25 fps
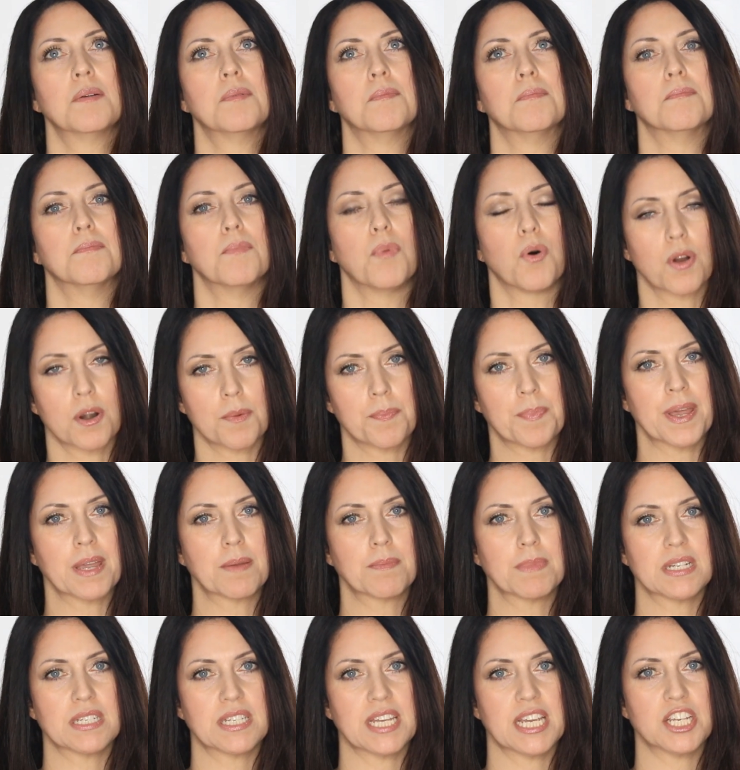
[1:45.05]
more
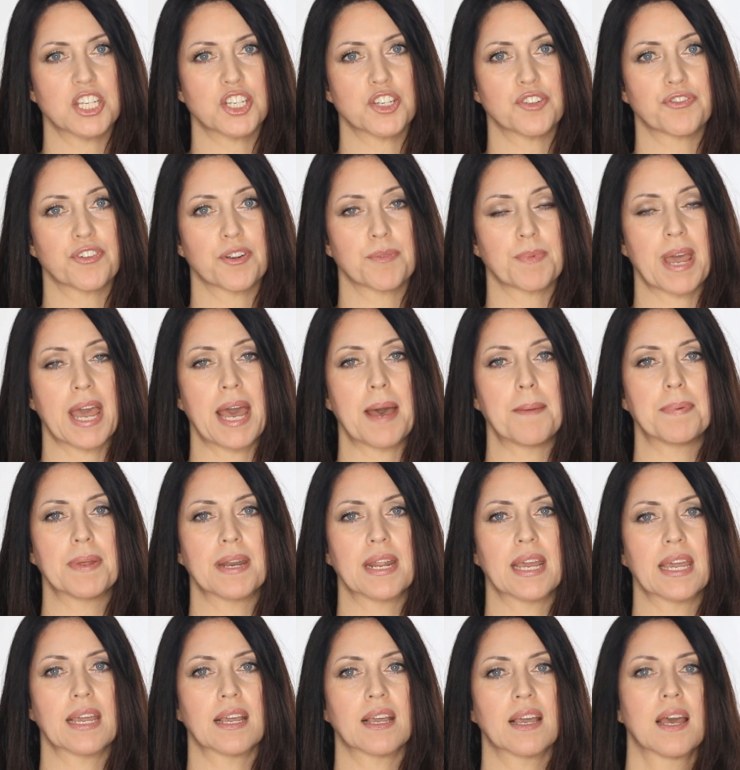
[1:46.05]
pigmentation from
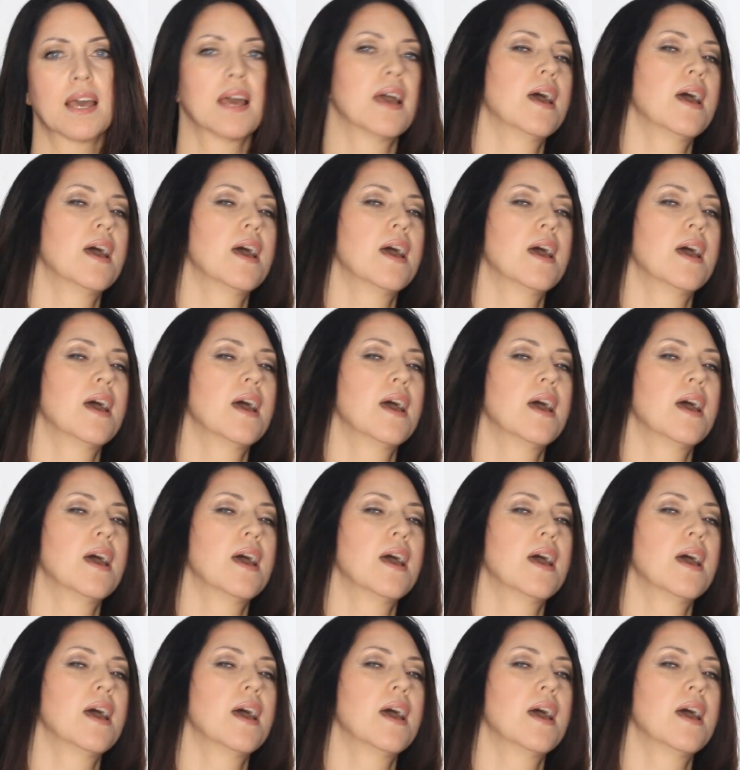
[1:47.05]
happening,